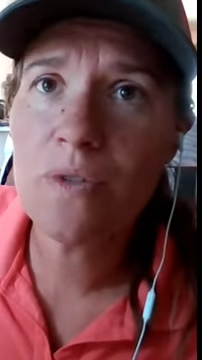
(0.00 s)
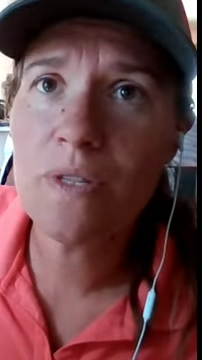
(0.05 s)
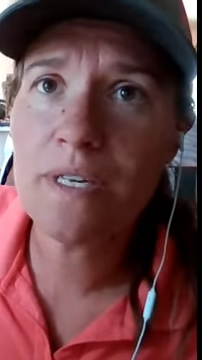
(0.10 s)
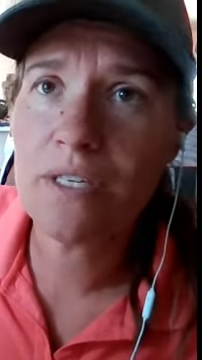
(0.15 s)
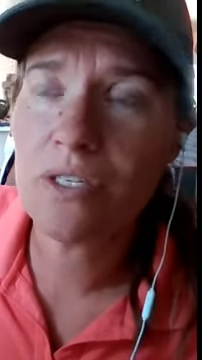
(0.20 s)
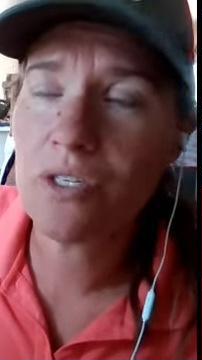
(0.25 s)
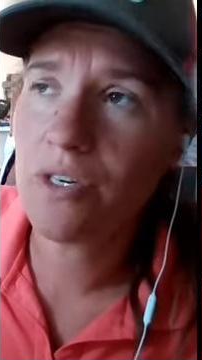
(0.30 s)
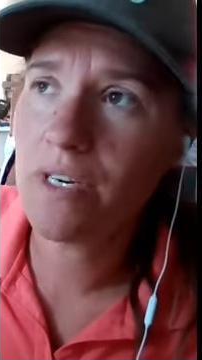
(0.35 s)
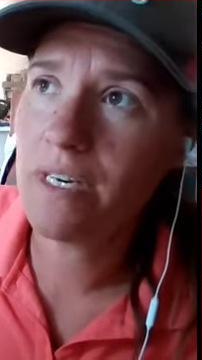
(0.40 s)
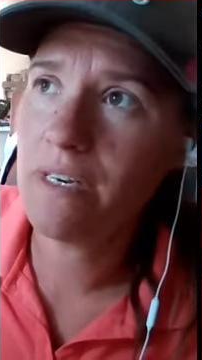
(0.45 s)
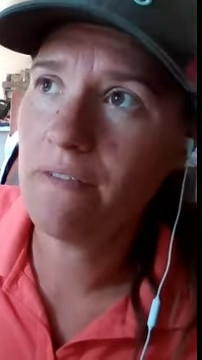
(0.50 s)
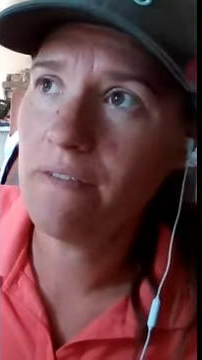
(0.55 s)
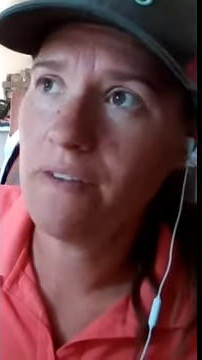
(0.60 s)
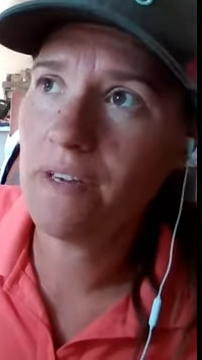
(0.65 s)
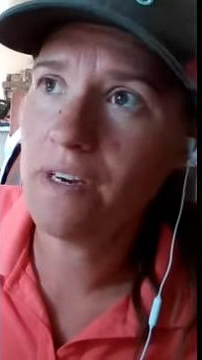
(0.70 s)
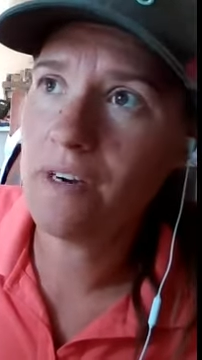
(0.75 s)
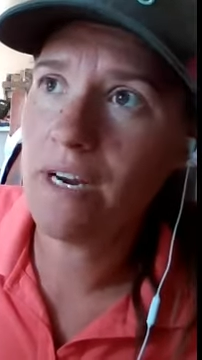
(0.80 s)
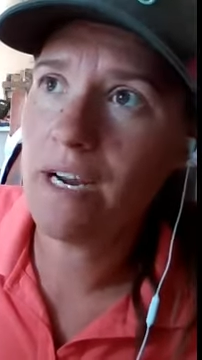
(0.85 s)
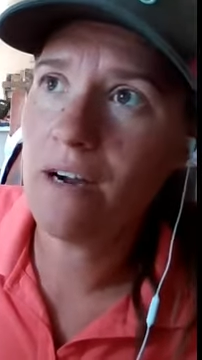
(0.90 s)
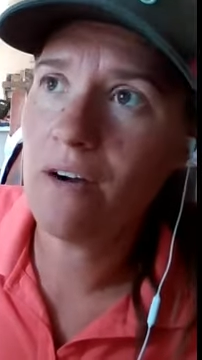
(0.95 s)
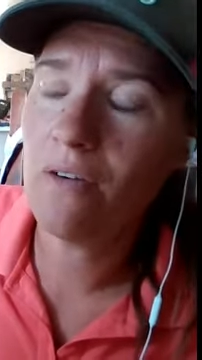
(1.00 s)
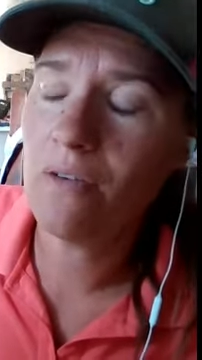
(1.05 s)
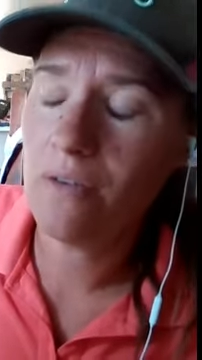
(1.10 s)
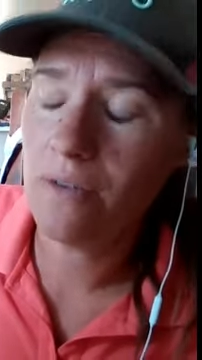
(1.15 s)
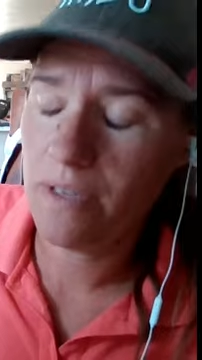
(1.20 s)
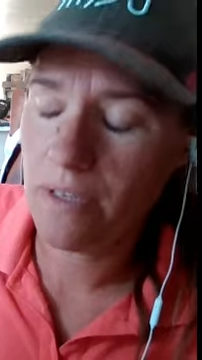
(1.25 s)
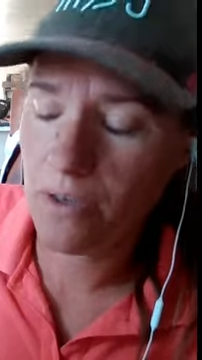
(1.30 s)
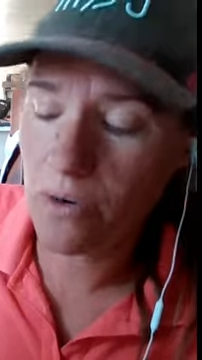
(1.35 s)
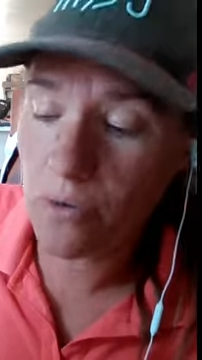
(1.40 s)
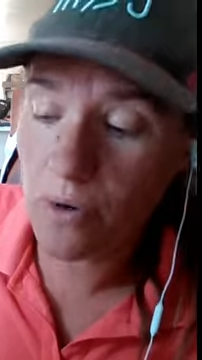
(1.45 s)
They're trying to figure out
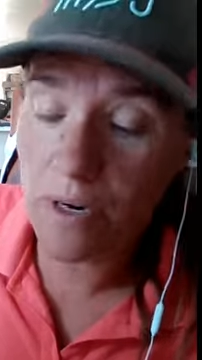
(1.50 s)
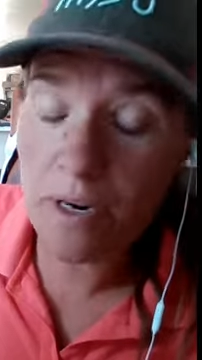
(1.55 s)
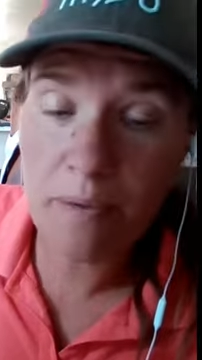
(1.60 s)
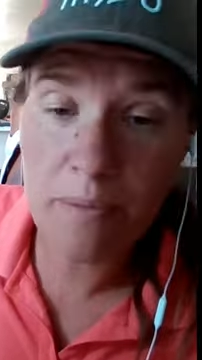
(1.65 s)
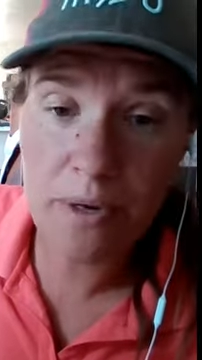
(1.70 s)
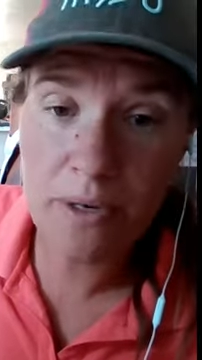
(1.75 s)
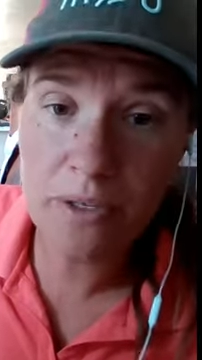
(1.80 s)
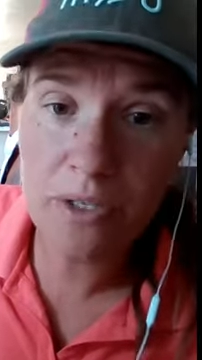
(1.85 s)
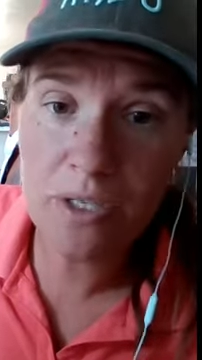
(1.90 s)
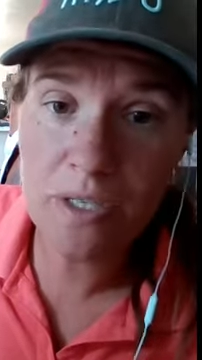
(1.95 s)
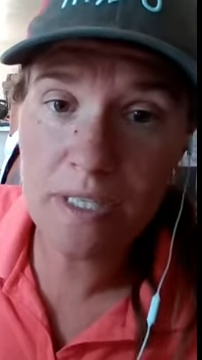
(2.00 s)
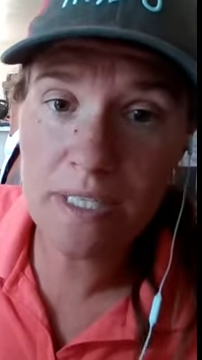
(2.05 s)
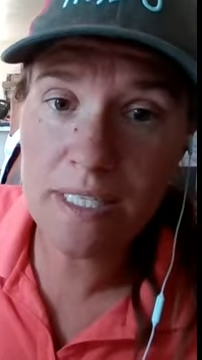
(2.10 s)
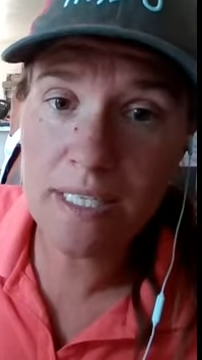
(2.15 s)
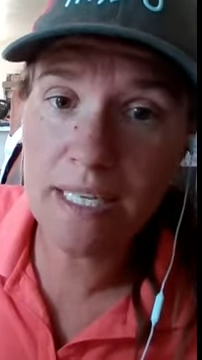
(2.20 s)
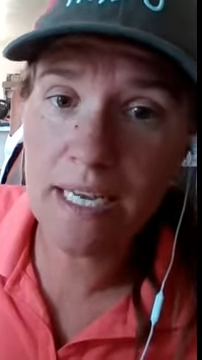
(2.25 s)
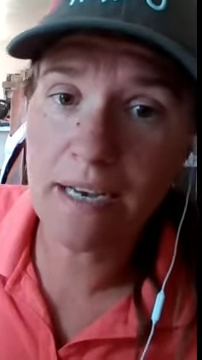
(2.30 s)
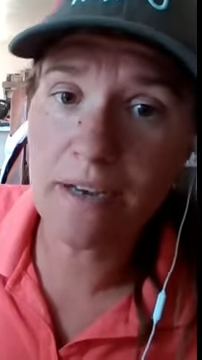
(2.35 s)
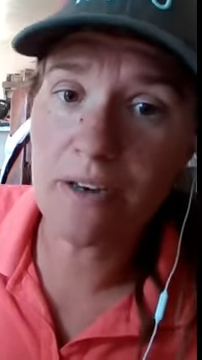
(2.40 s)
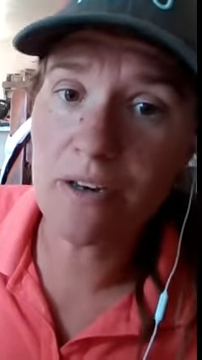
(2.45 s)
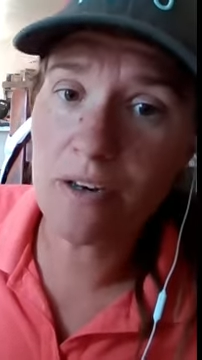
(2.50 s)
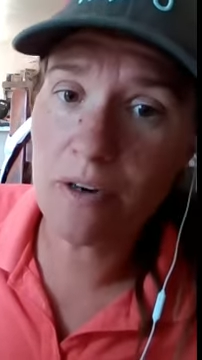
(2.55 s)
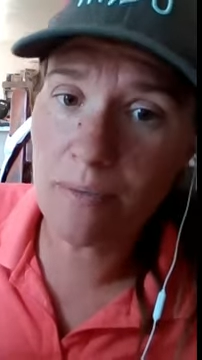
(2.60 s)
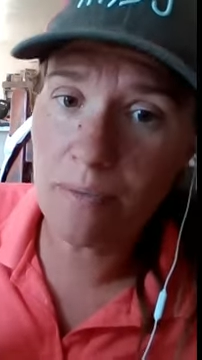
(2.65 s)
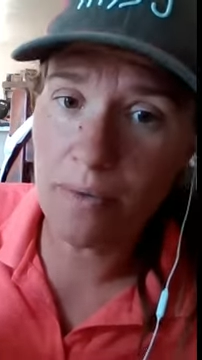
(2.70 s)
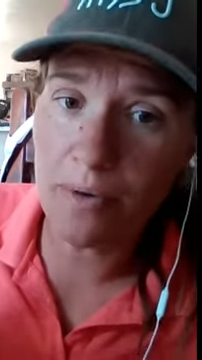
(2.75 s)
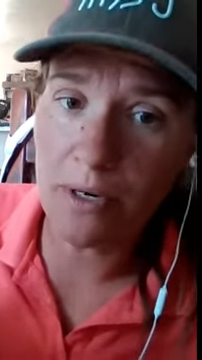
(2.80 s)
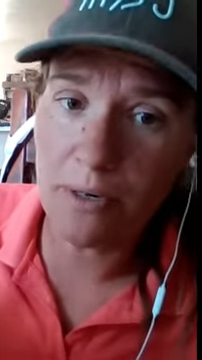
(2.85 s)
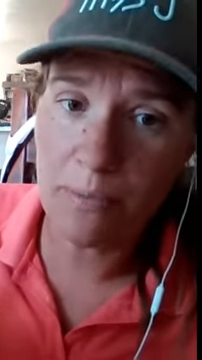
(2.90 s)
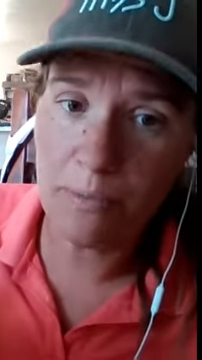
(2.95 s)
your emotions and how
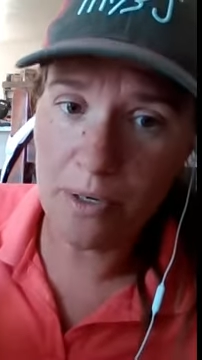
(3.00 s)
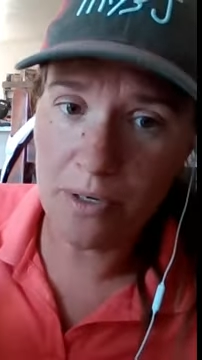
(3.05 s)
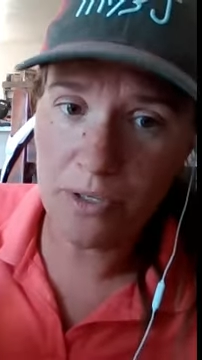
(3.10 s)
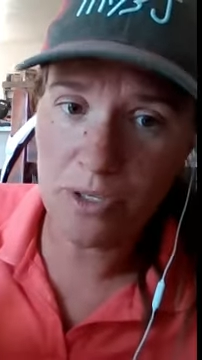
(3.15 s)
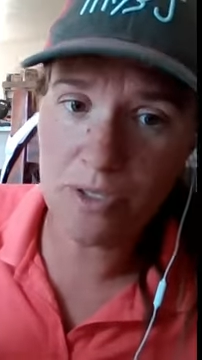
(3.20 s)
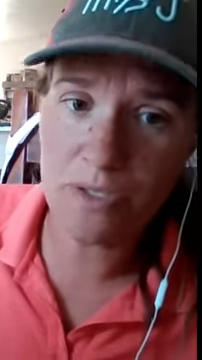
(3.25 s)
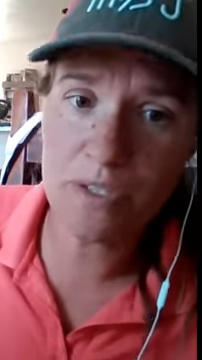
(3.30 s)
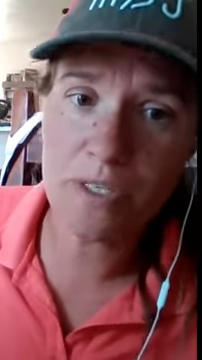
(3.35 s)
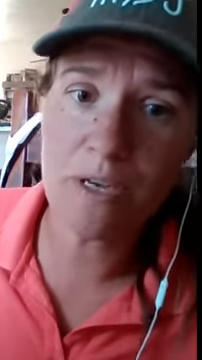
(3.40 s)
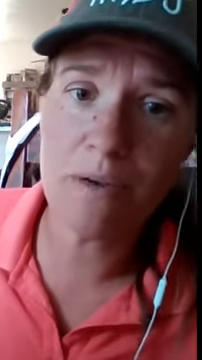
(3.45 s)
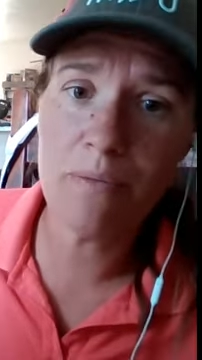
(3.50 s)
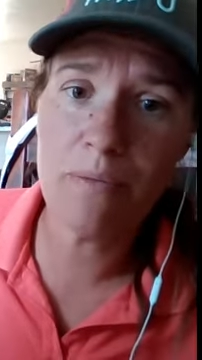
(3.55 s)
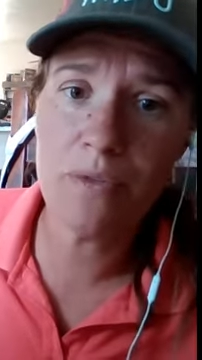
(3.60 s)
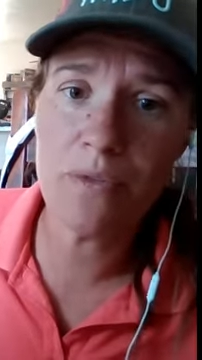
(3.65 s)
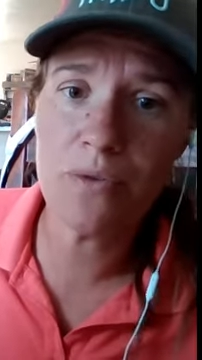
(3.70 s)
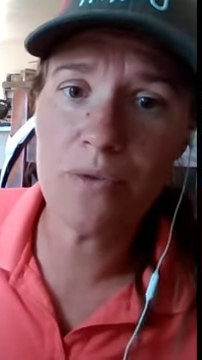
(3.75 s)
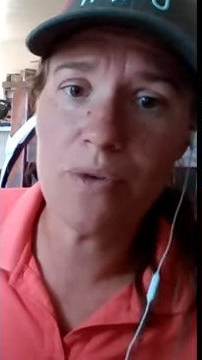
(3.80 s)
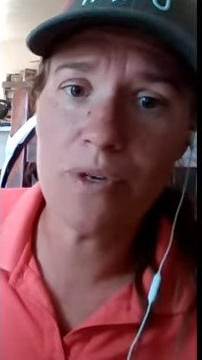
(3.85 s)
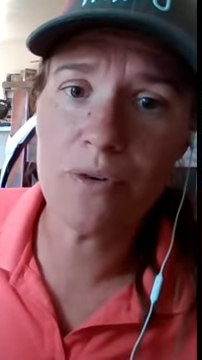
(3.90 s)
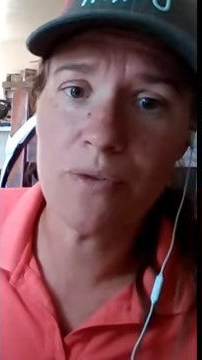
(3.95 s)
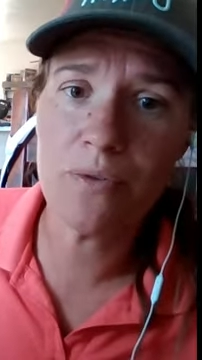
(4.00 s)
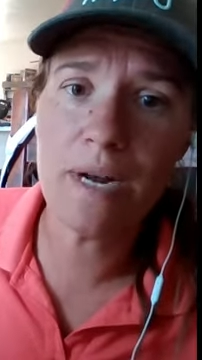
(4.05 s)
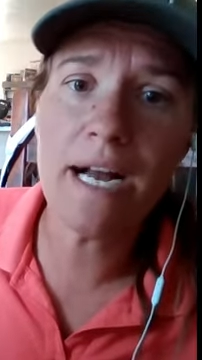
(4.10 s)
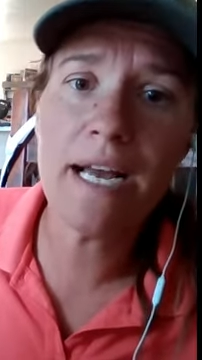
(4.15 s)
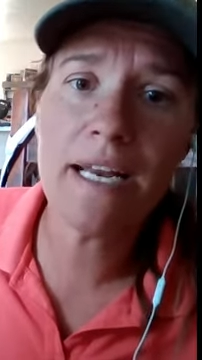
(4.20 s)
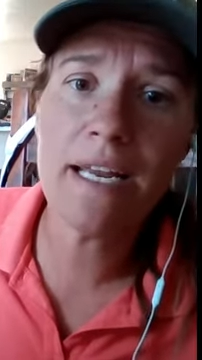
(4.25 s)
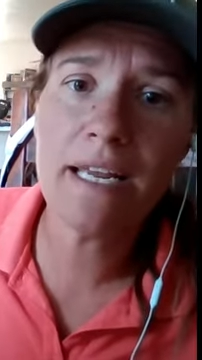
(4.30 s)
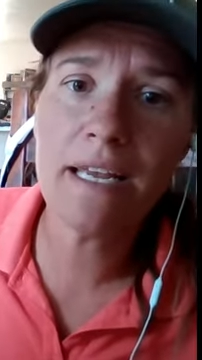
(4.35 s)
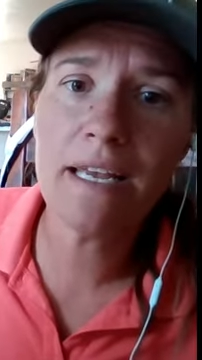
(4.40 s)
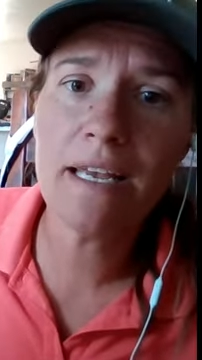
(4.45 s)
your emotions come through your
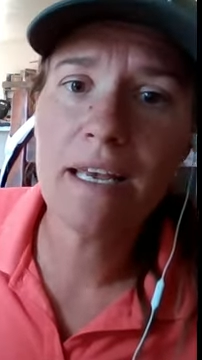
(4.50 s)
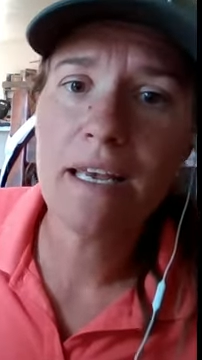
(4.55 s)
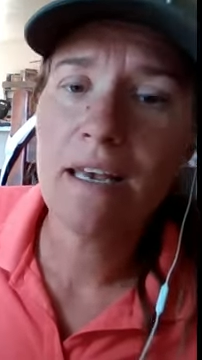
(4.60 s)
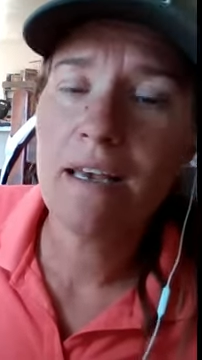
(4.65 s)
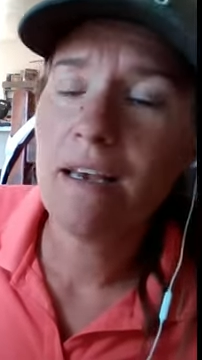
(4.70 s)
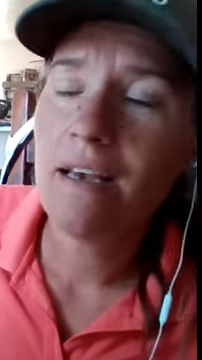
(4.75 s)
riding,